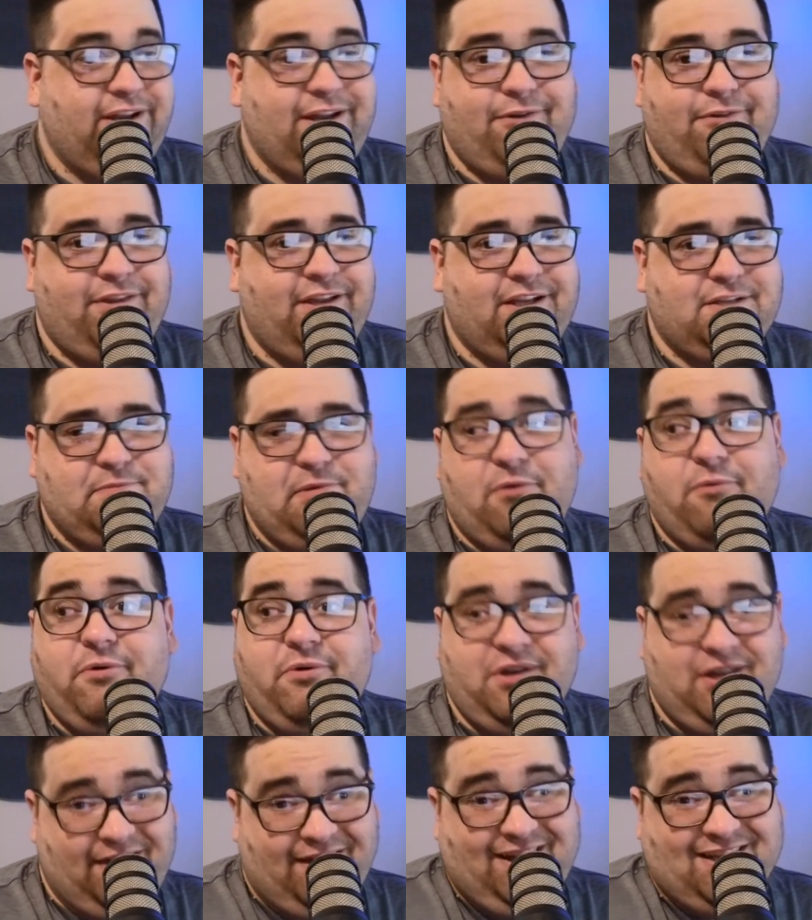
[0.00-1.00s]
I don't think it's been
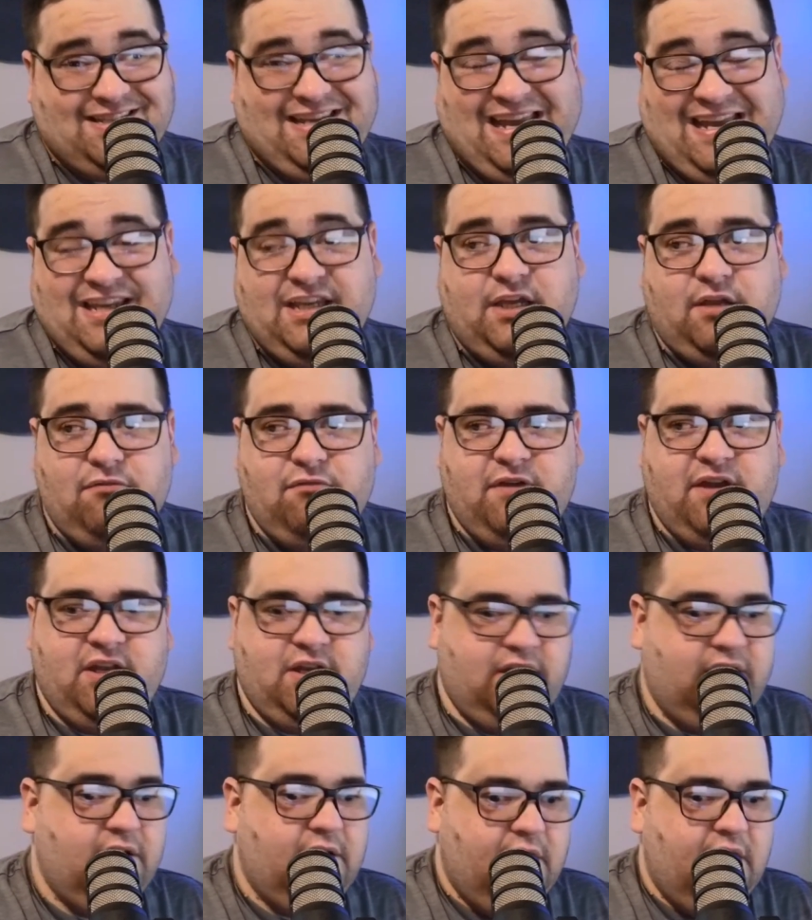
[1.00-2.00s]
ruined. I think it's
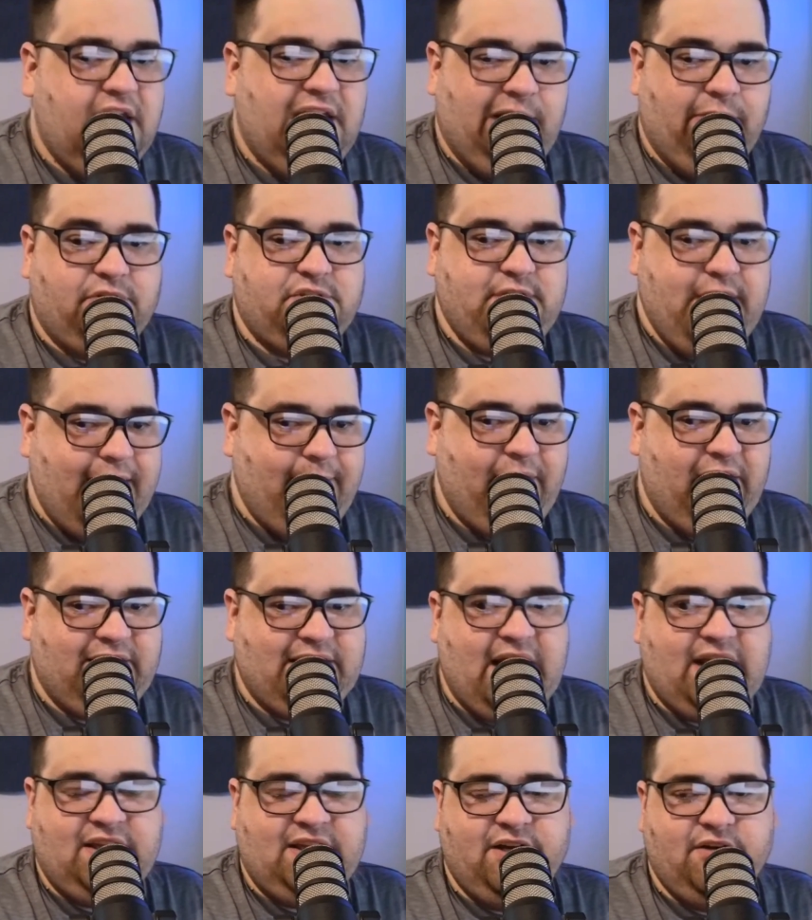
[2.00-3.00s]
inconvenient. And we'll chat about
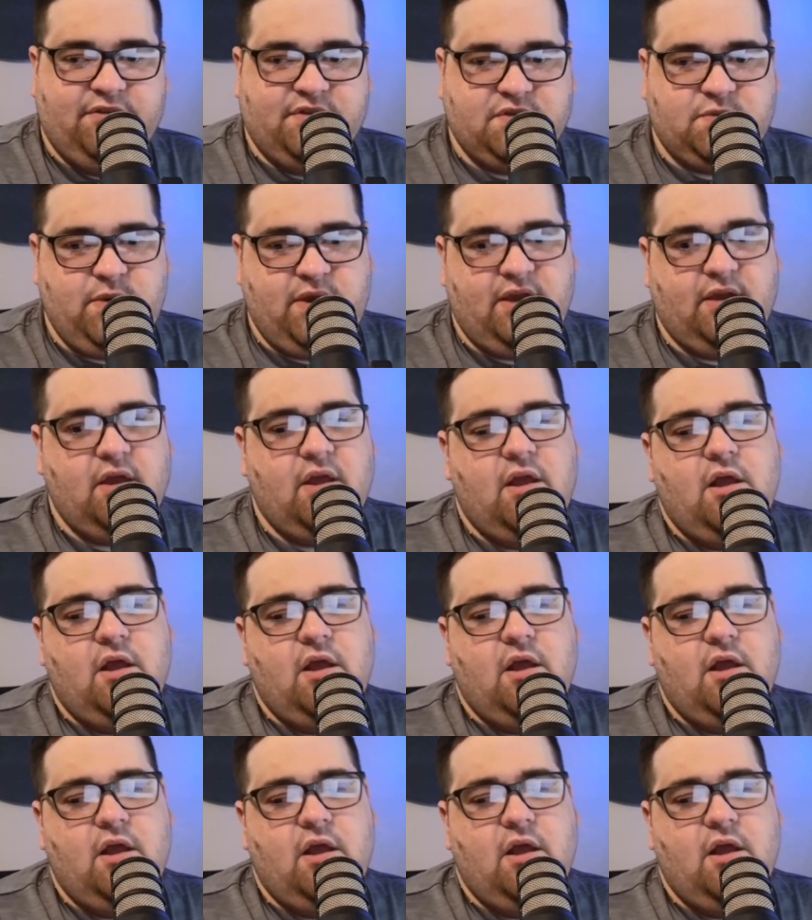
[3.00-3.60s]
that later this week.